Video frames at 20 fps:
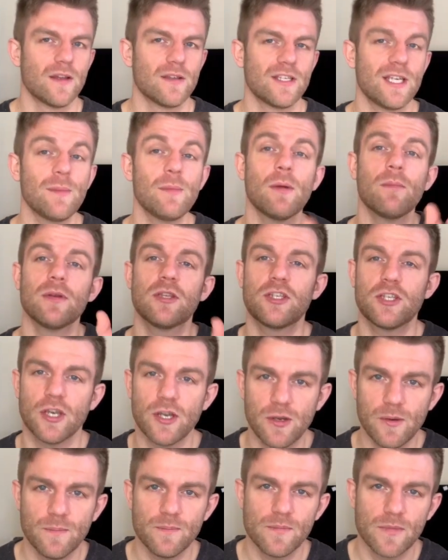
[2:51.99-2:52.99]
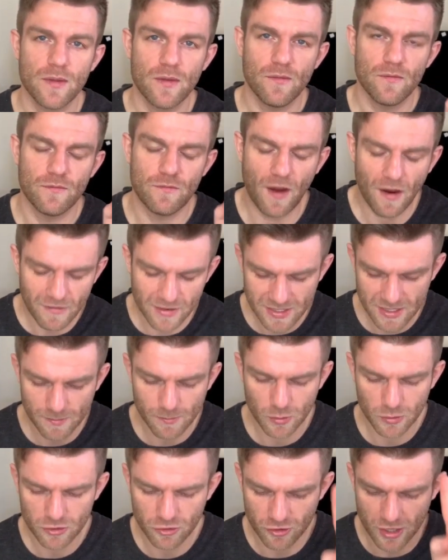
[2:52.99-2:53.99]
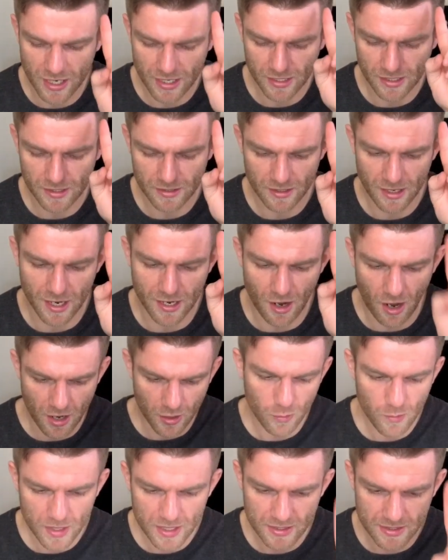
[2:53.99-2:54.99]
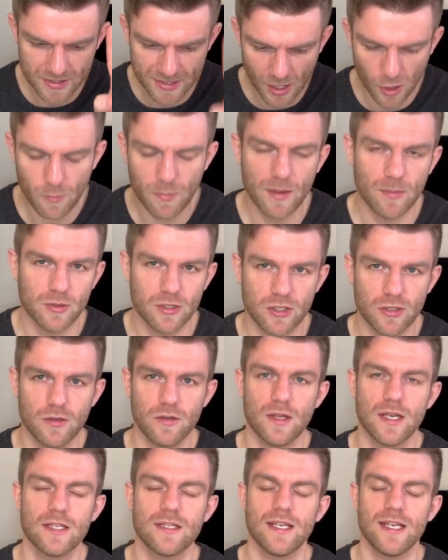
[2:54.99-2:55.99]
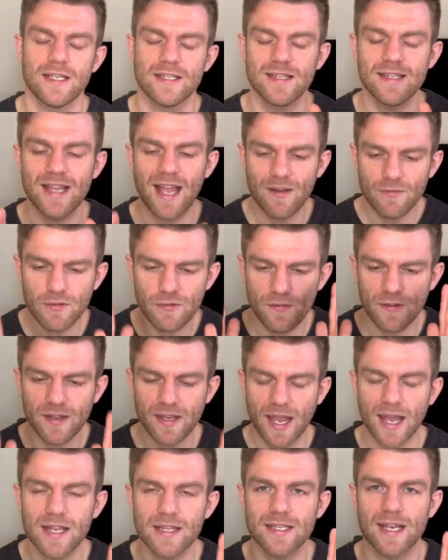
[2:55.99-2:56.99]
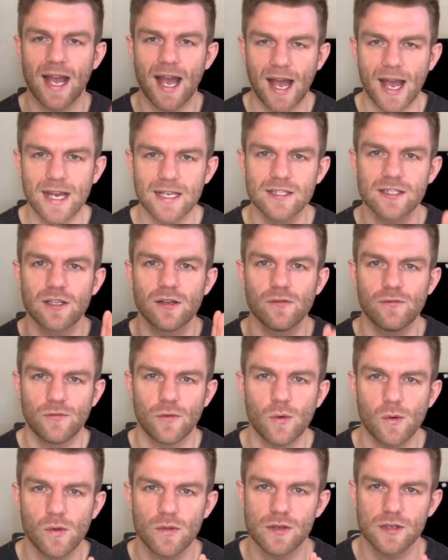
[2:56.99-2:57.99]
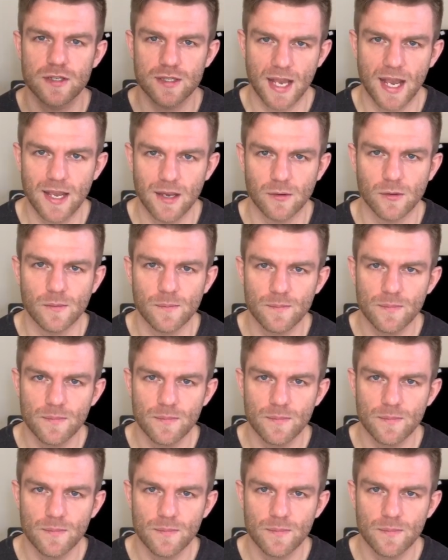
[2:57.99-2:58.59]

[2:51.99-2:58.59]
Tip number two, very simple trick, and I always tell people to do this, is never forget to ask for the sale.